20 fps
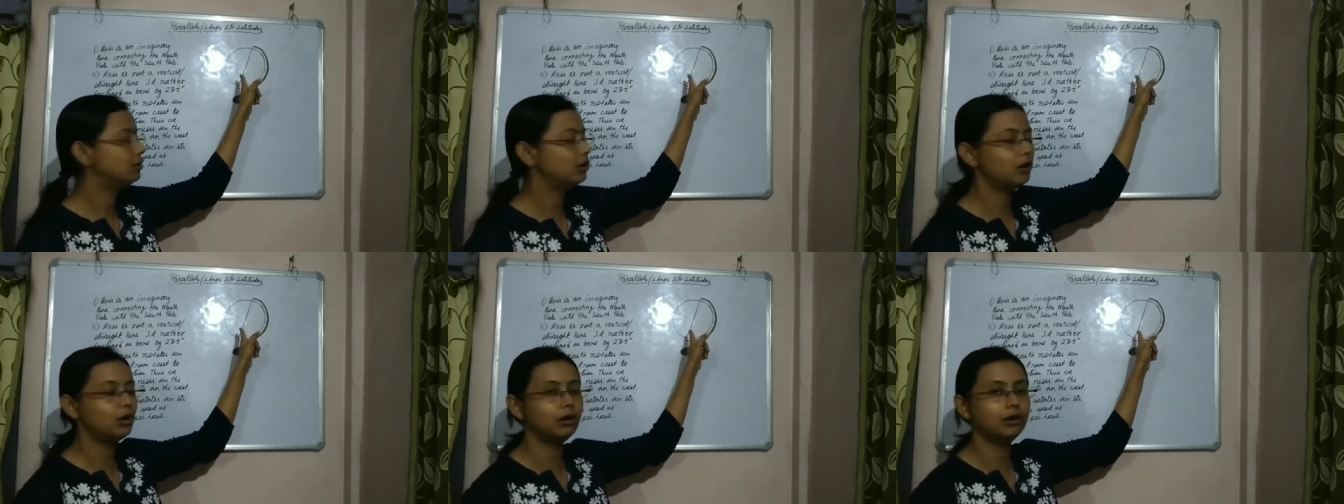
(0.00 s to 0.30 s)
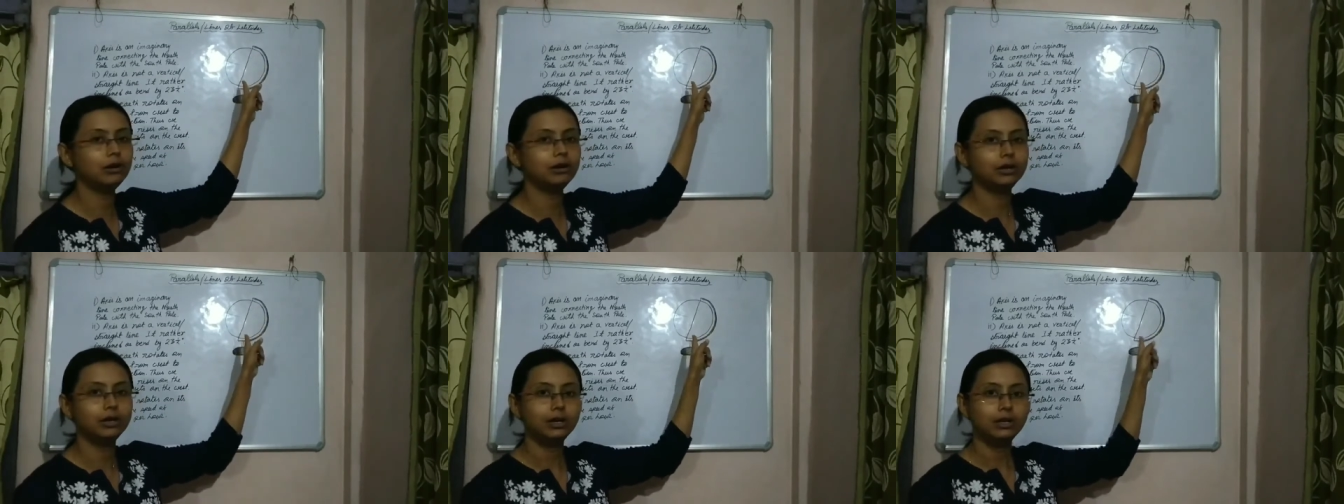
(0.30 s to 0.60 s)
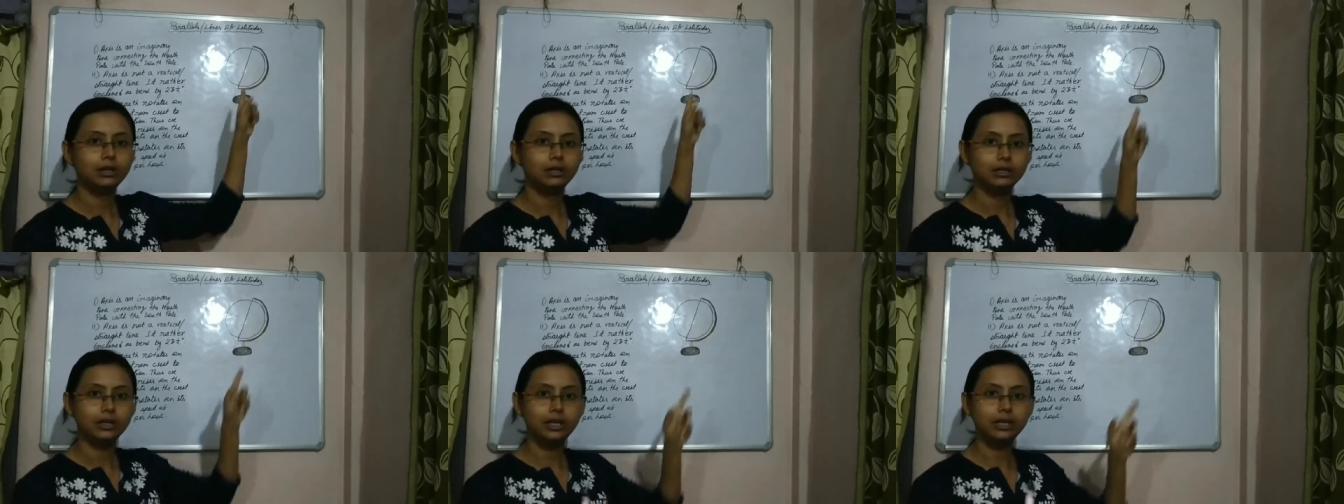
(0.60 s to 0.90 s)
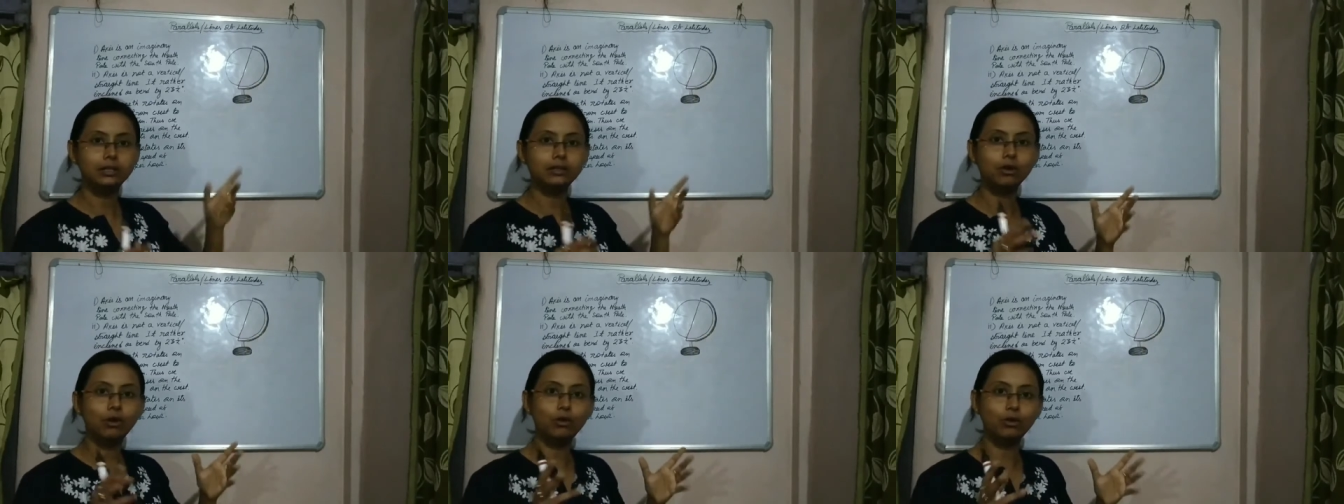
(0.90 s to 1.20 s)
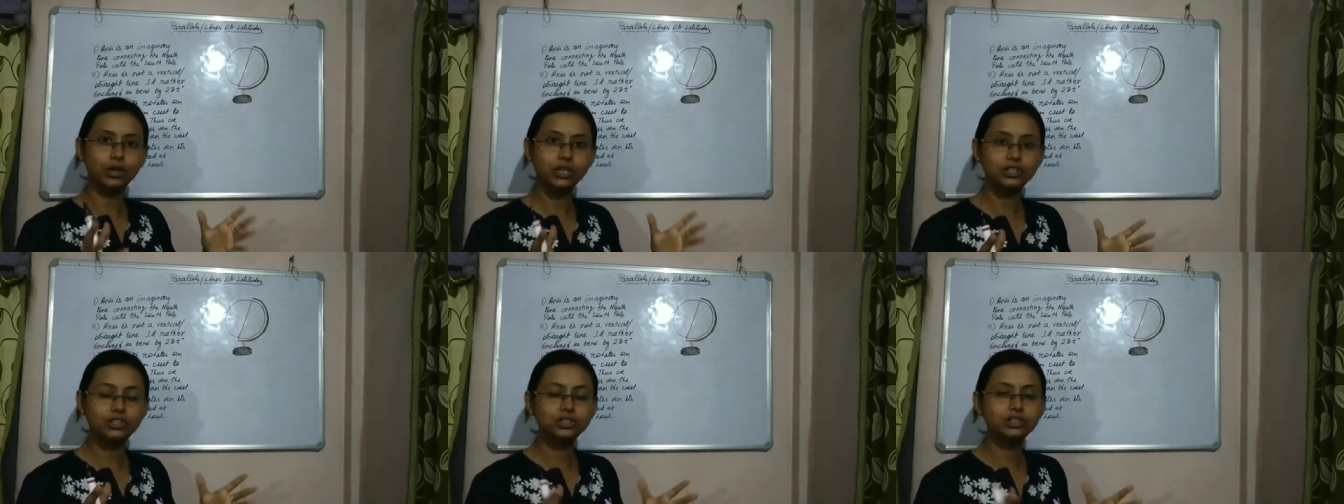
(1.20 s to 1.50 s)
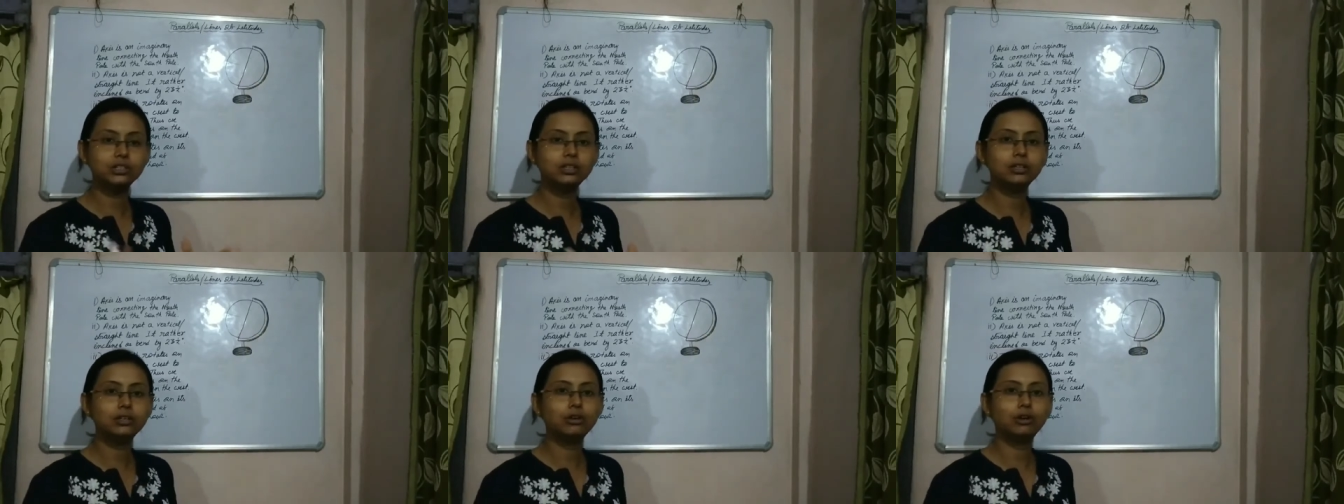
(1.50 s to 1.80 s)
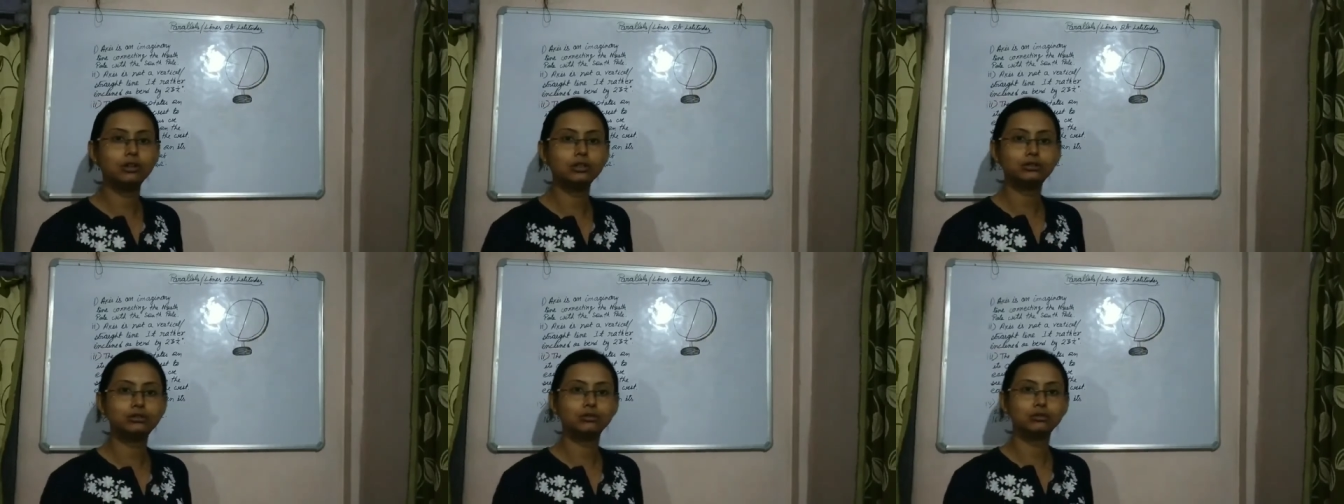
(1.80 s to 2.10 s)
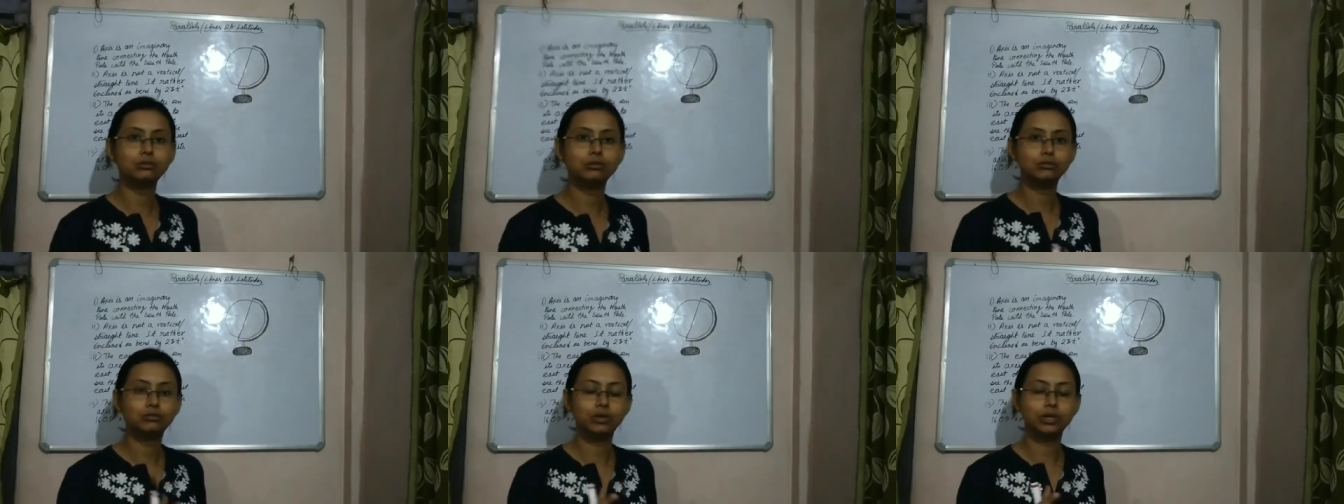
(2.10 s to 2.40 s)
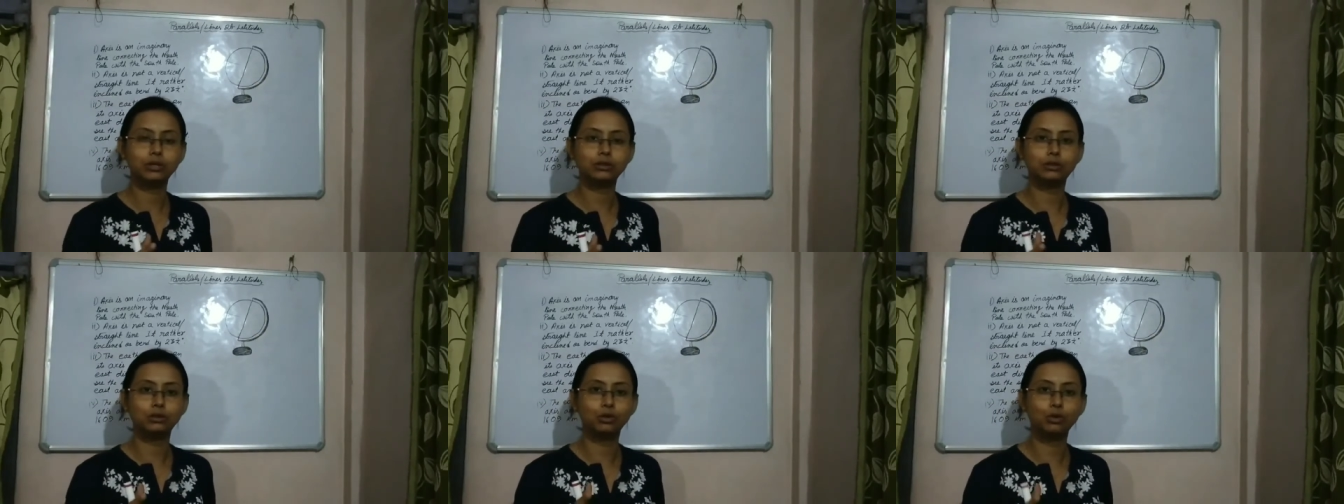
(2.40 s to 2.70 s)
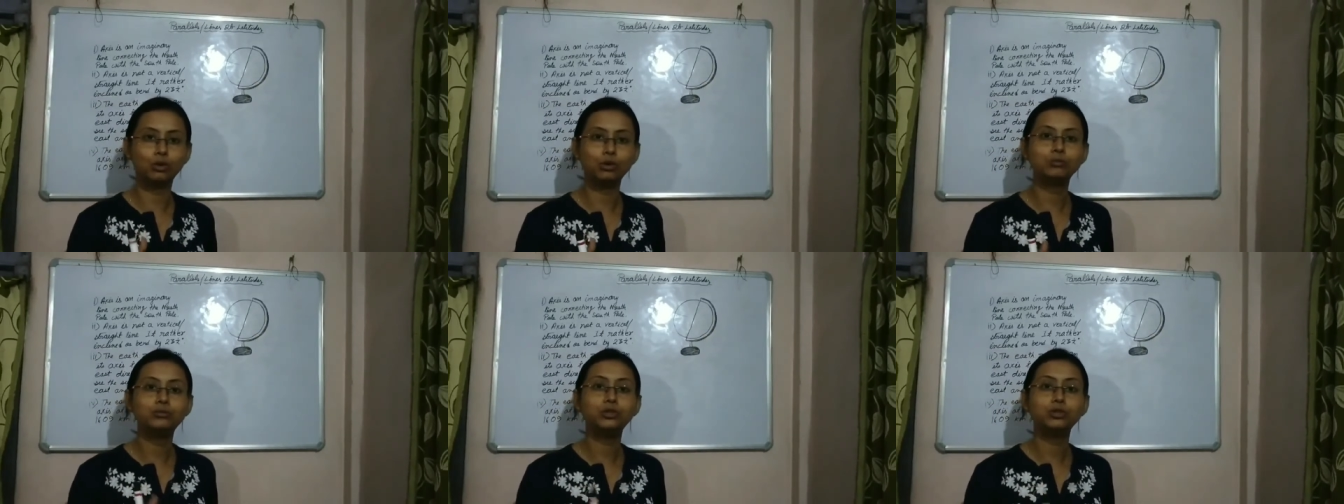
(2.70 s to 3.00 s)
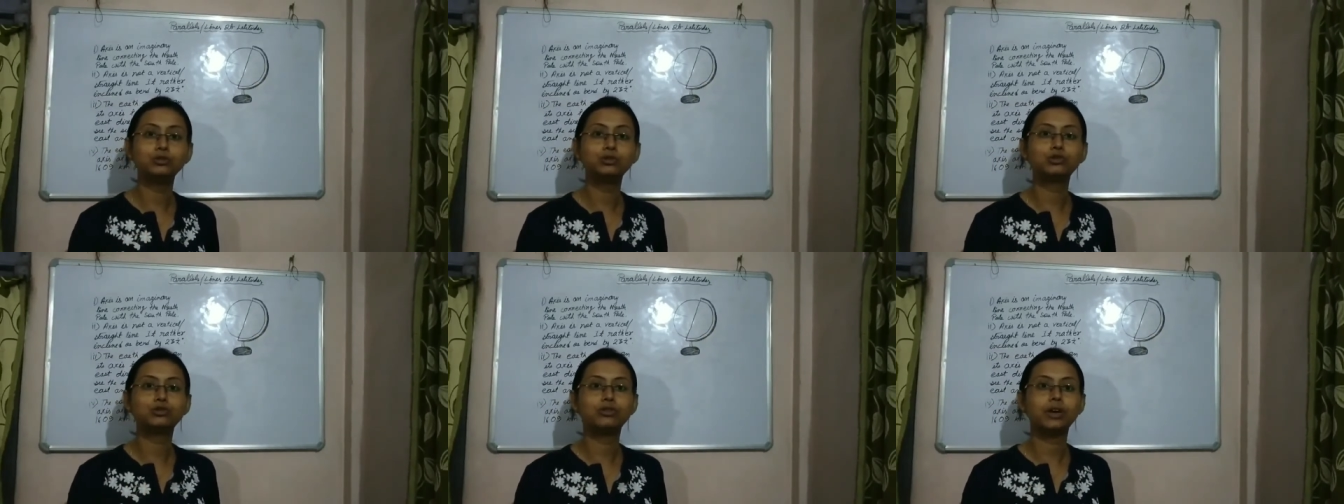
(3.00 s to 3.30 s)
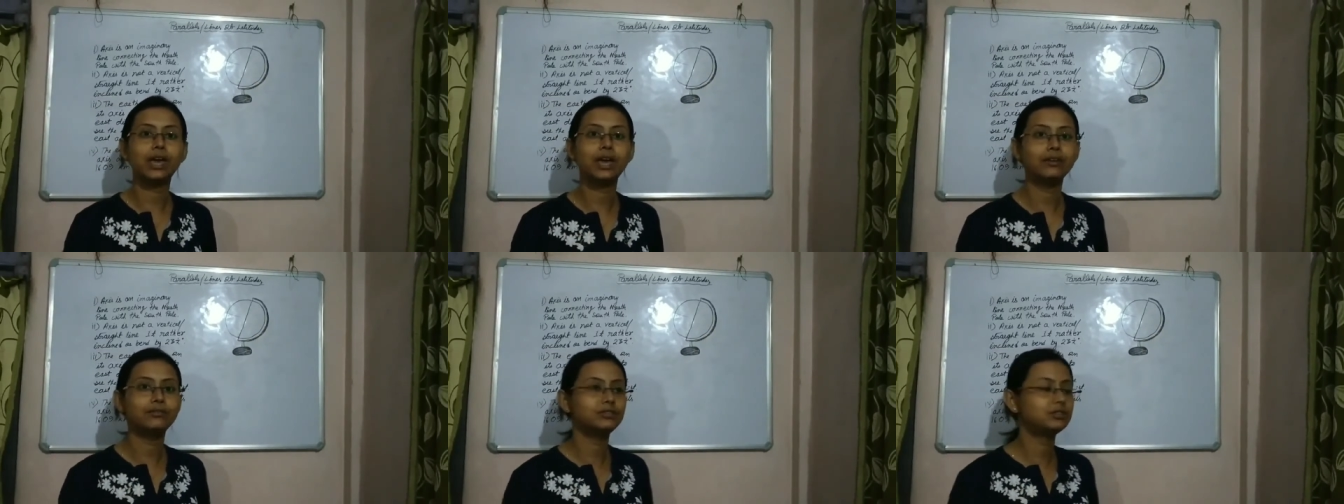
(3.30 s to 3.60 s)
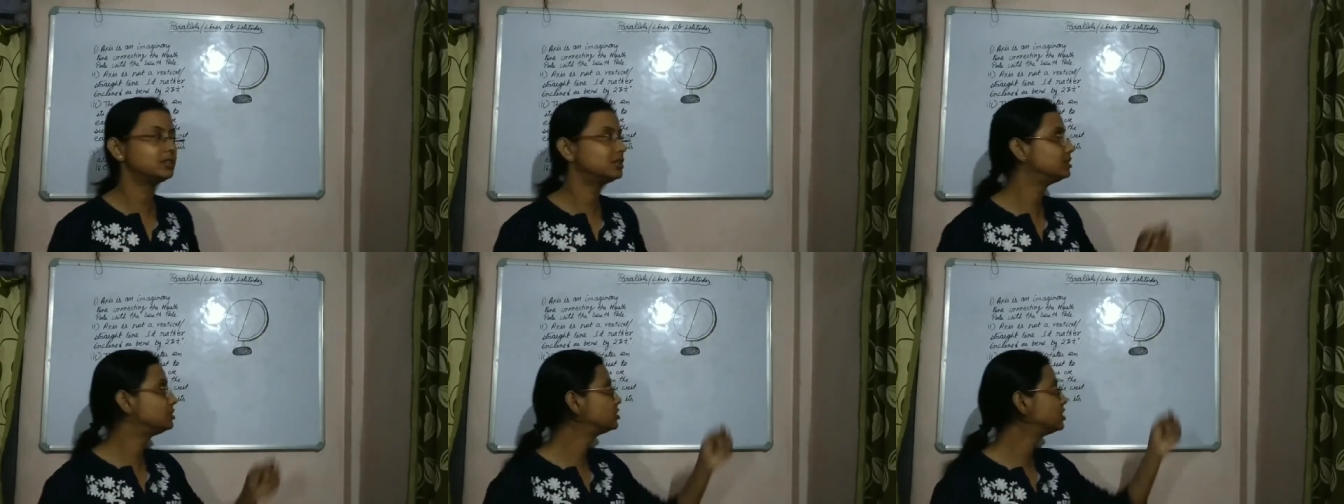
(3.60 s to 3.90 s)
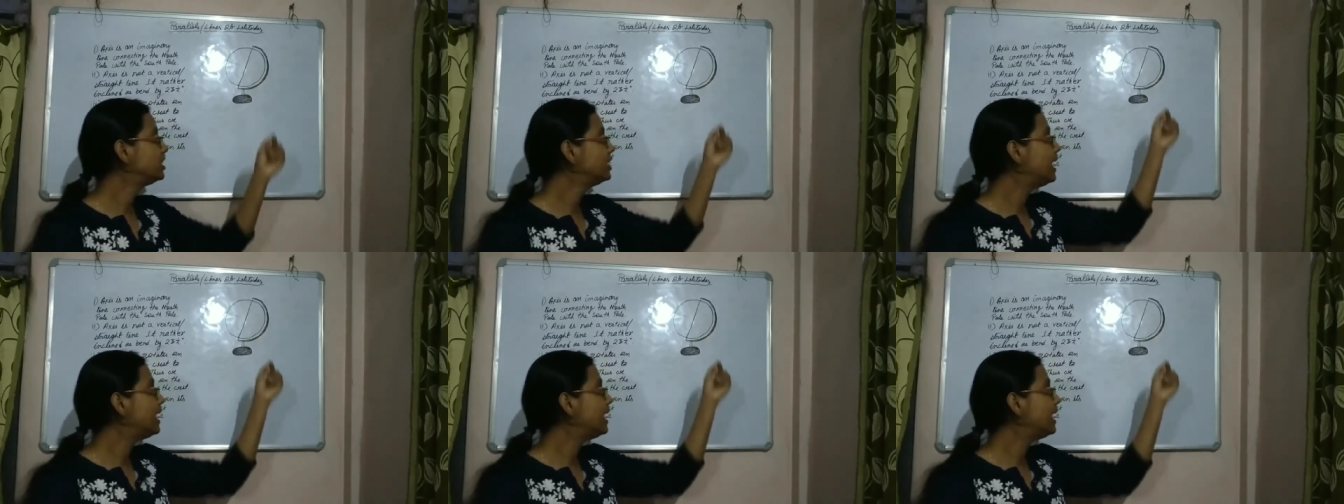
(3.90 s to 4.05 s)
or in originally also globes used to have such